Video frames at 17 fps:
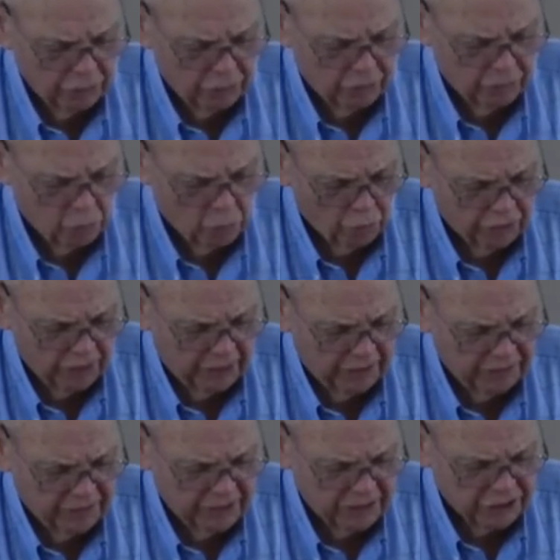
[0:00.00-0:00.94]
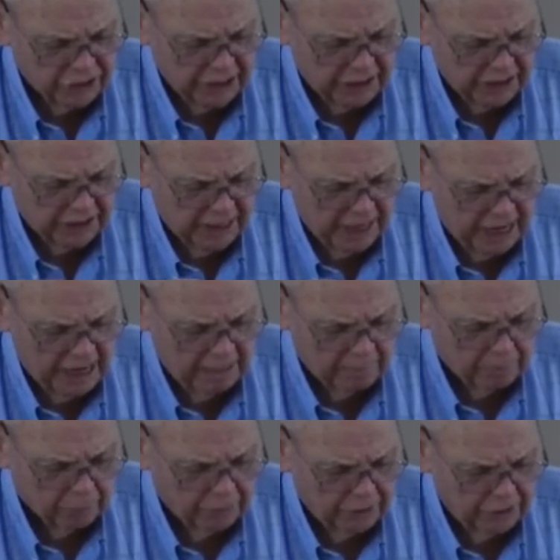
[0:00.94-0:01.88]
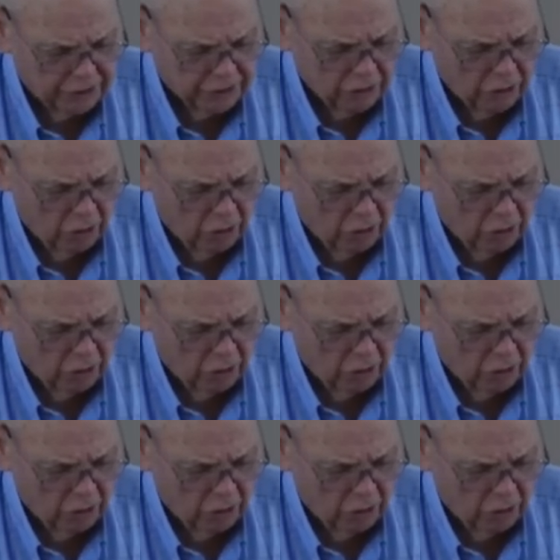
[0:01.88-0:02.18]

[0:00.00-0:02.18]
one more thing. Then said the high priest,